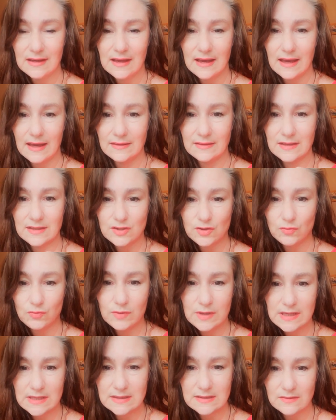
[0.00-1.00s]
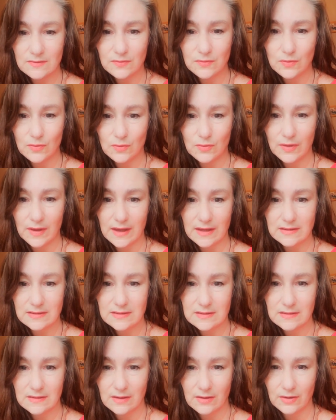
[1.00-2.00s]
And there's a reason for
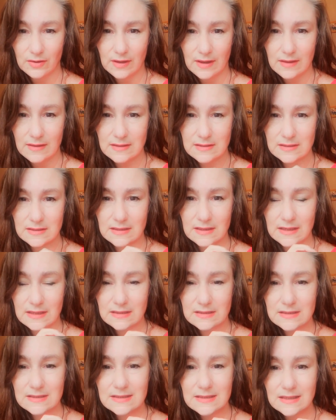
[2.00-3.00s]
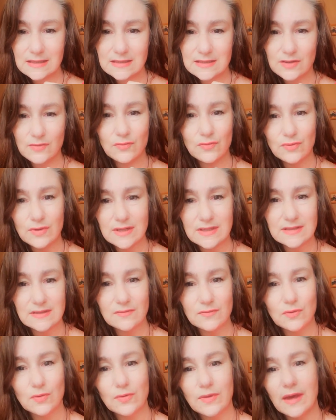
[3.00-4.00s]
that. Okay, there's an instinctive reason
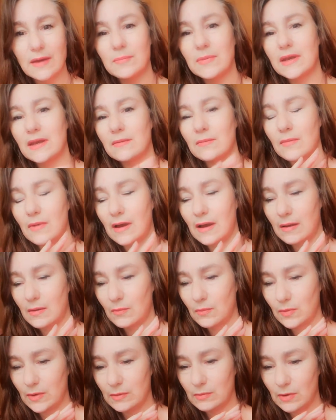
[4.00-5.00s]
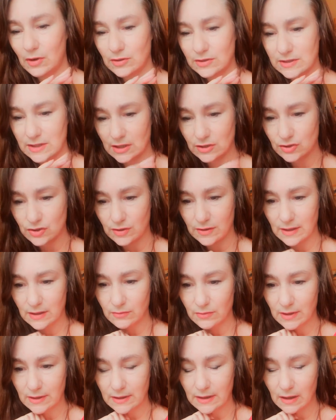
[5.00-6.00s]
for that, but we won't touch on that
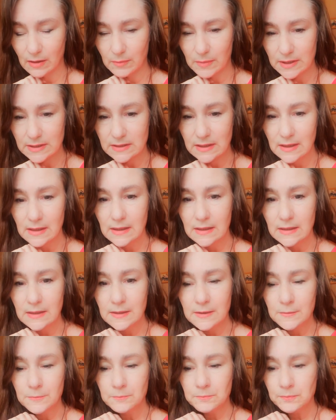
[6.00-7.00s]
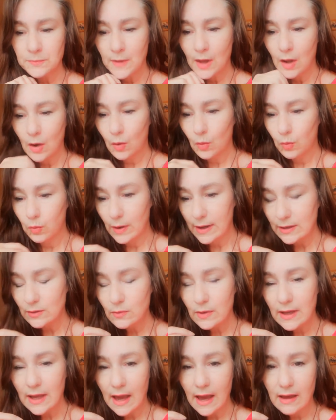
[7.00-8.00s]
right now. But when
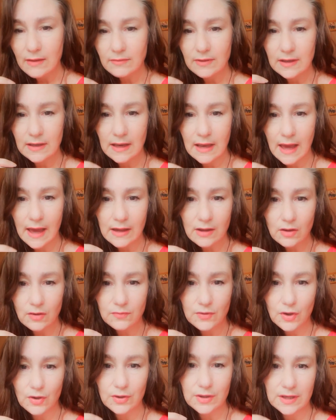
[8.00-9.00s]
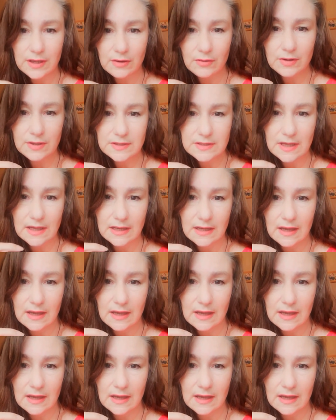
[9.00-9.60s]
we have a lack of coherent